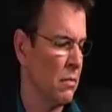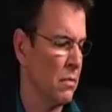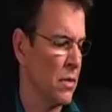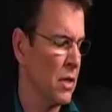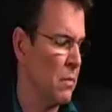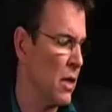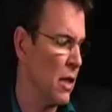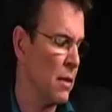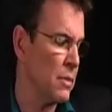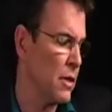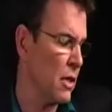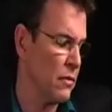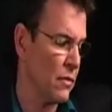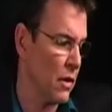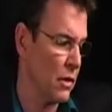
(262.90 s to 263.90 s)
submitting
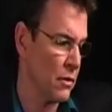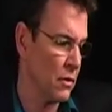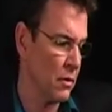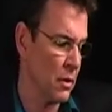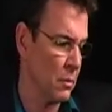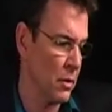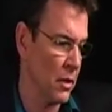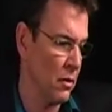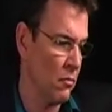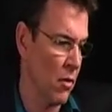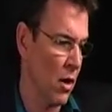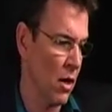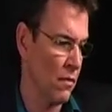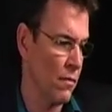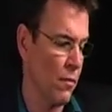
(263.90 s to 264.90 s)
themselves for things that they're completely
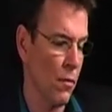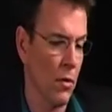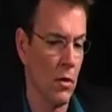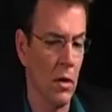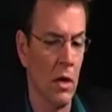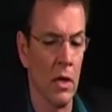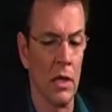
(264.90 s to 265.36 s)
wrong for.